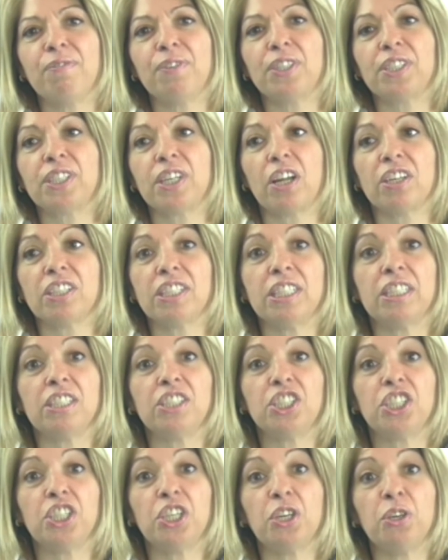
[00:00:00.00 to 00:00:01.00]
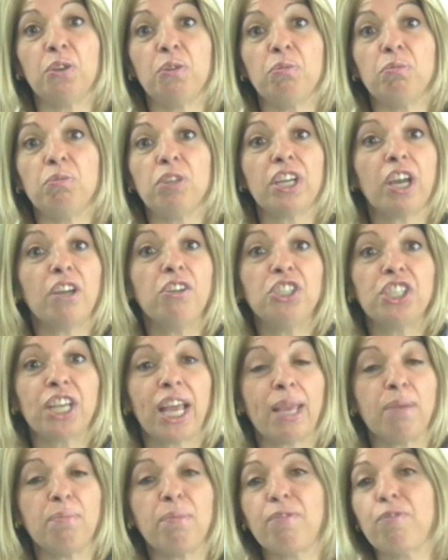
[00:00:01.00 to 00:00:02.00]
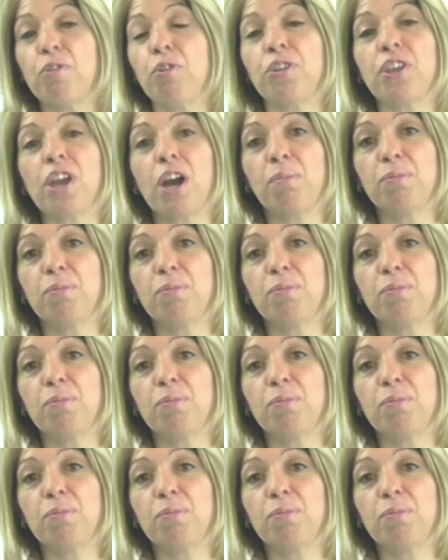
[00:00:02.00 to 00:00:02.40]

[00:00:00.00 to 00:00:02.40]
started to negotiate before the